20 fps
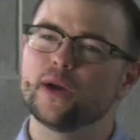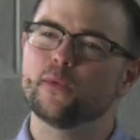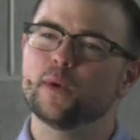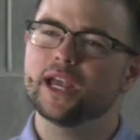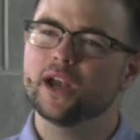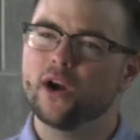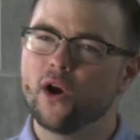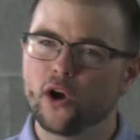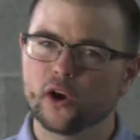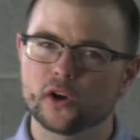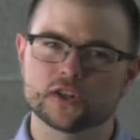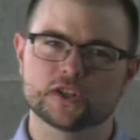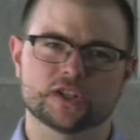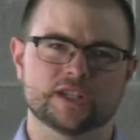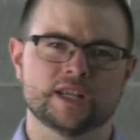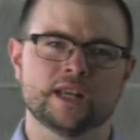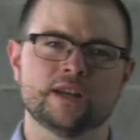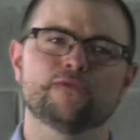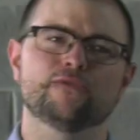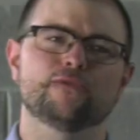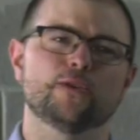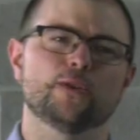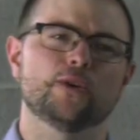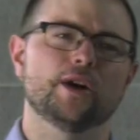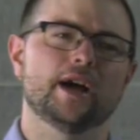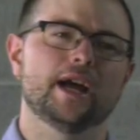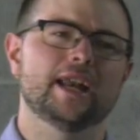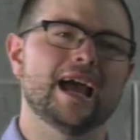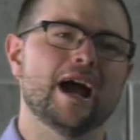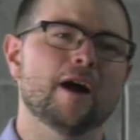that we are
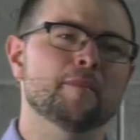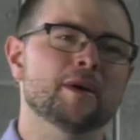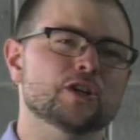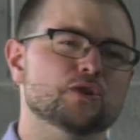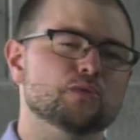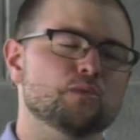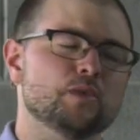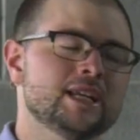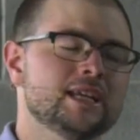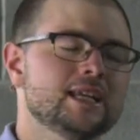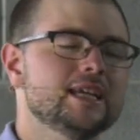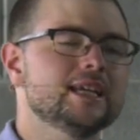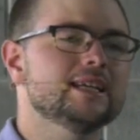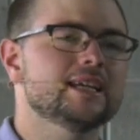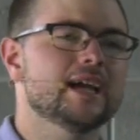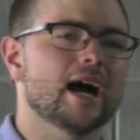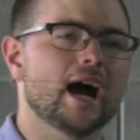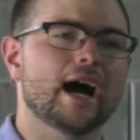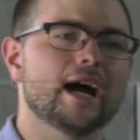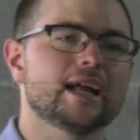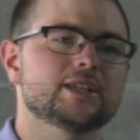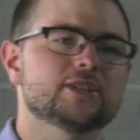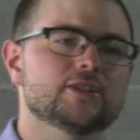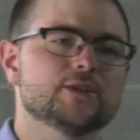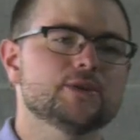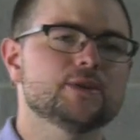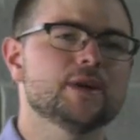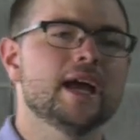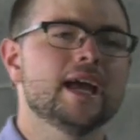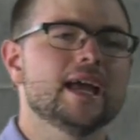sinful and how much we need God
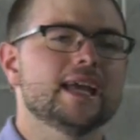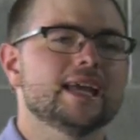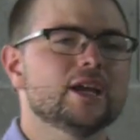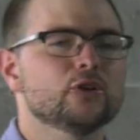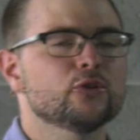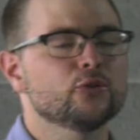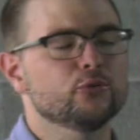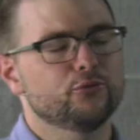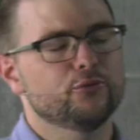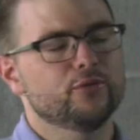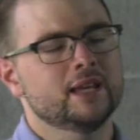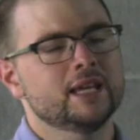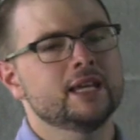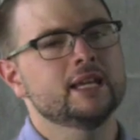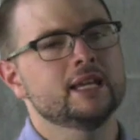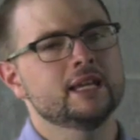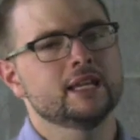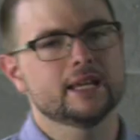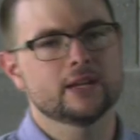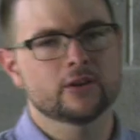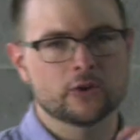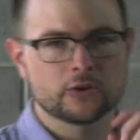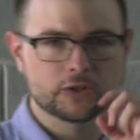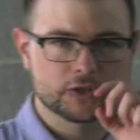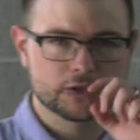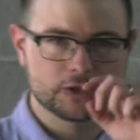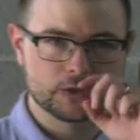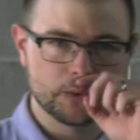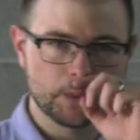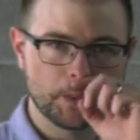to intervene in our
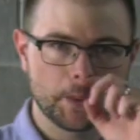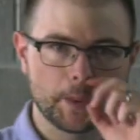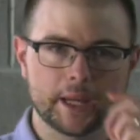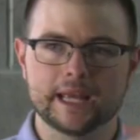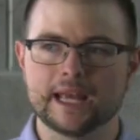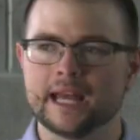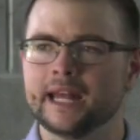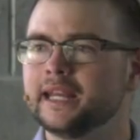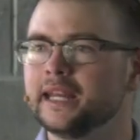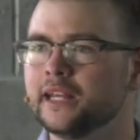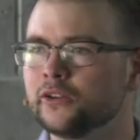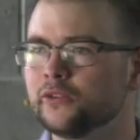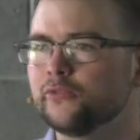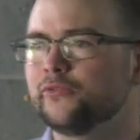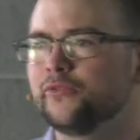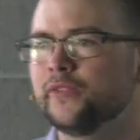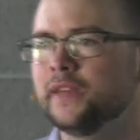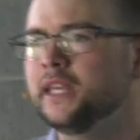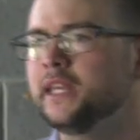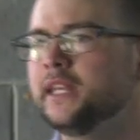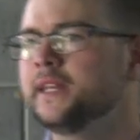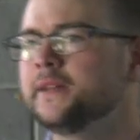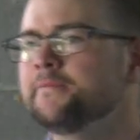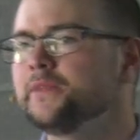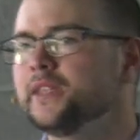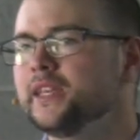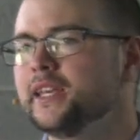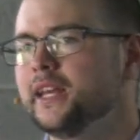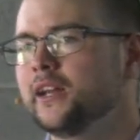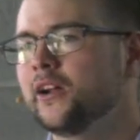story and intervene
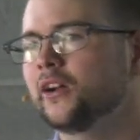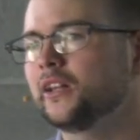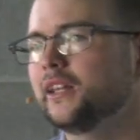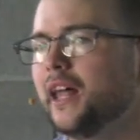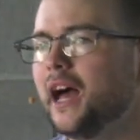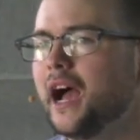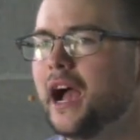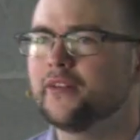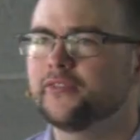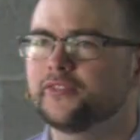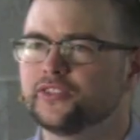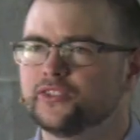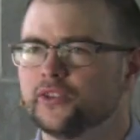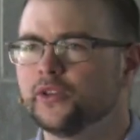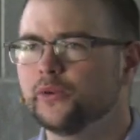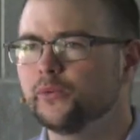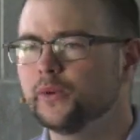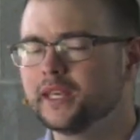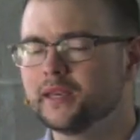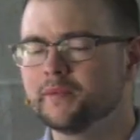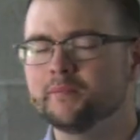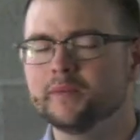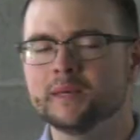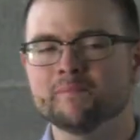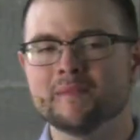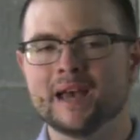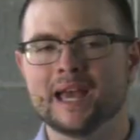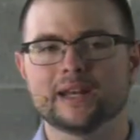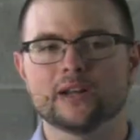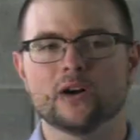in our life so that we can be
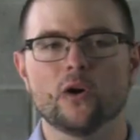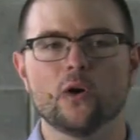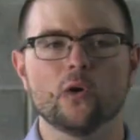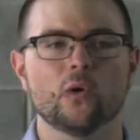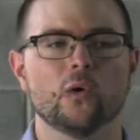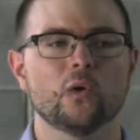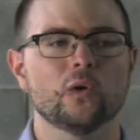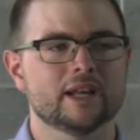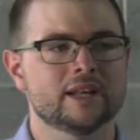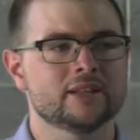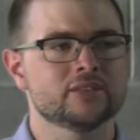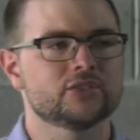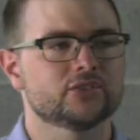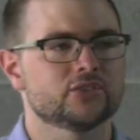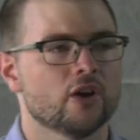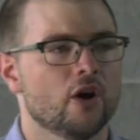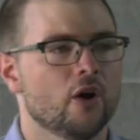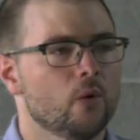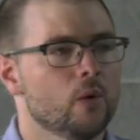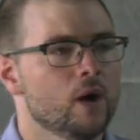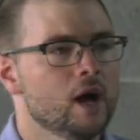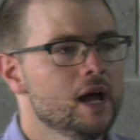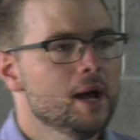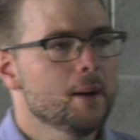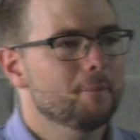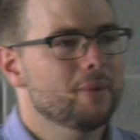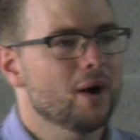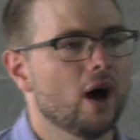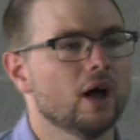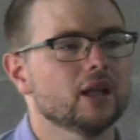made whole. And so
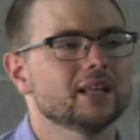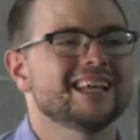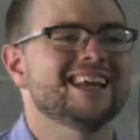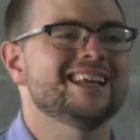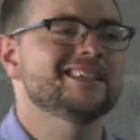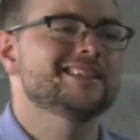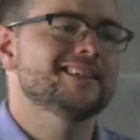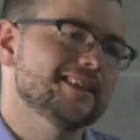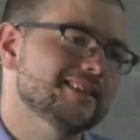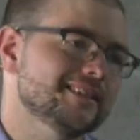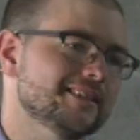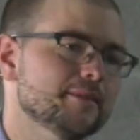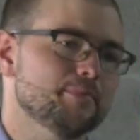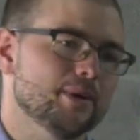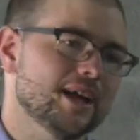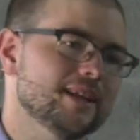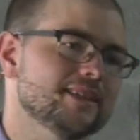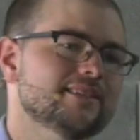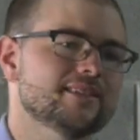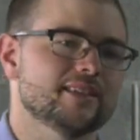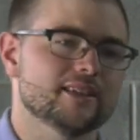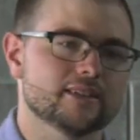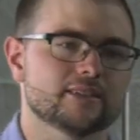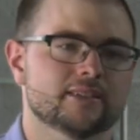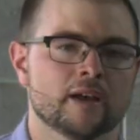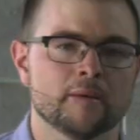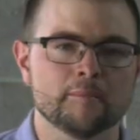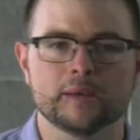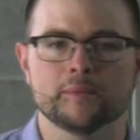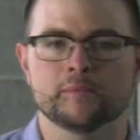Paul anticipates that
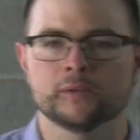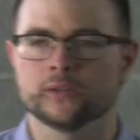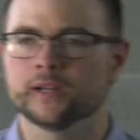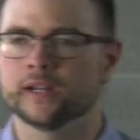some people